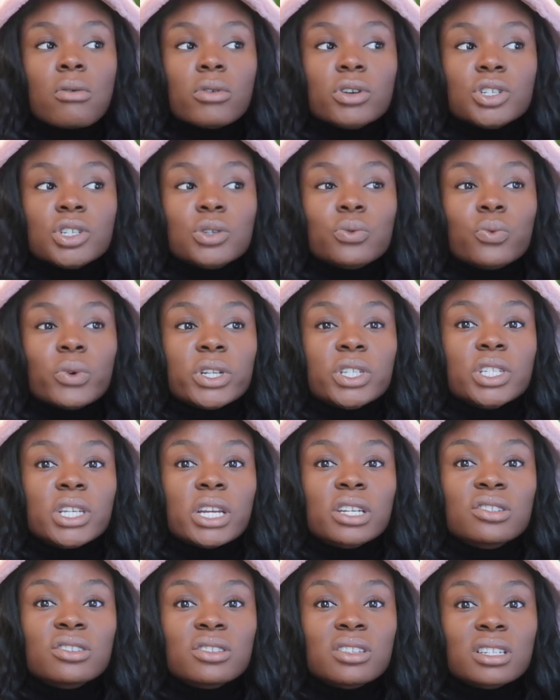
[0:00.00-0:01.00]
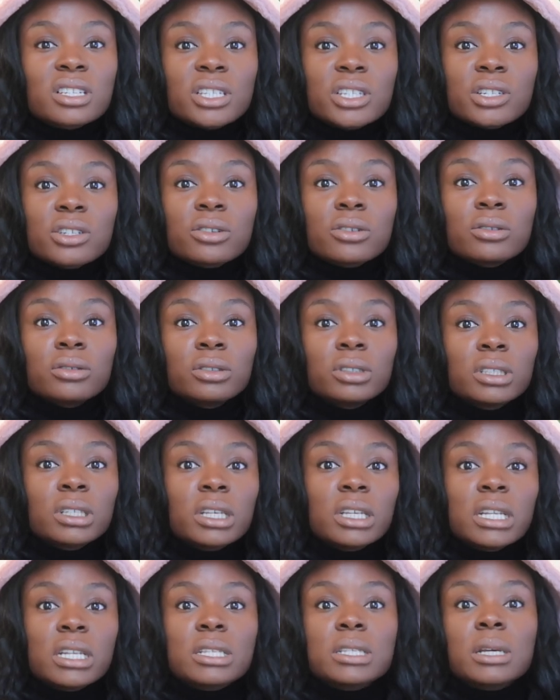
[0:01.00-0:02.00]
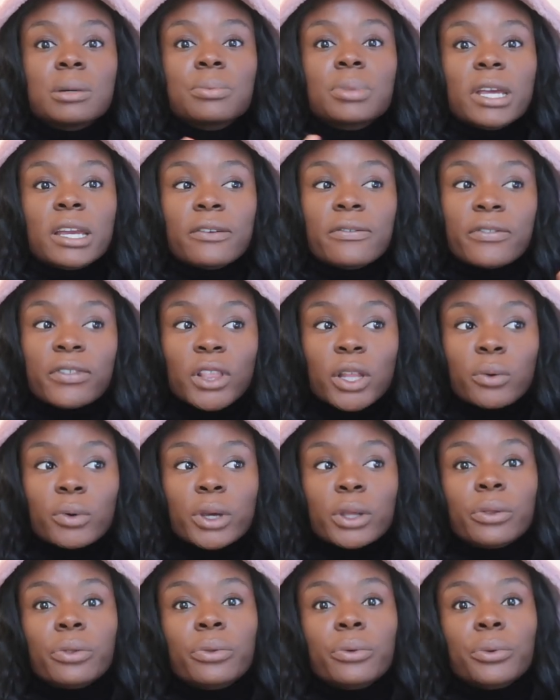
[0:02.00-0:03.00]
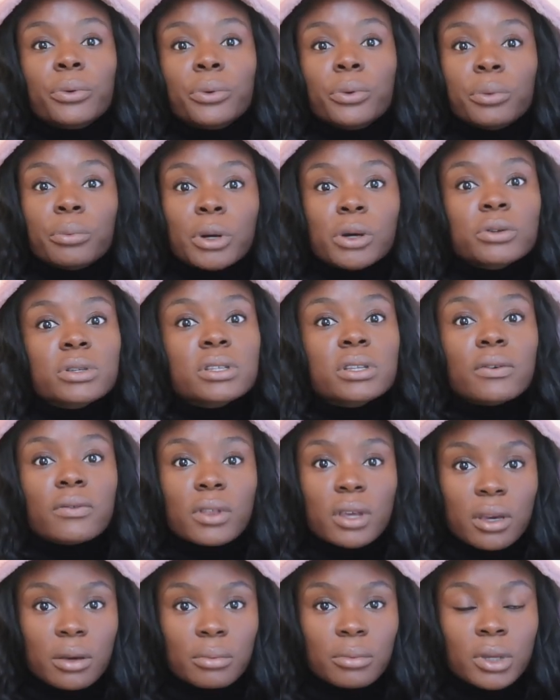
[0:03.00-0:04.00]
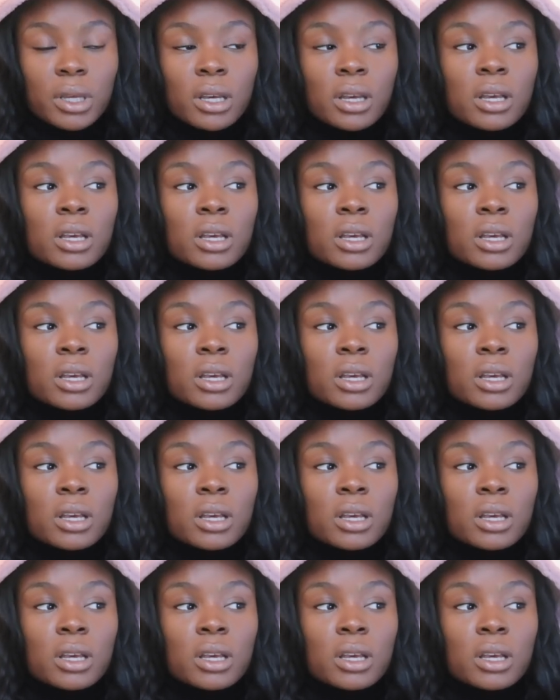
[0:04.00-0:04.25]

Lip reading: or just one change to the deal, it ends up like flowing through most of them.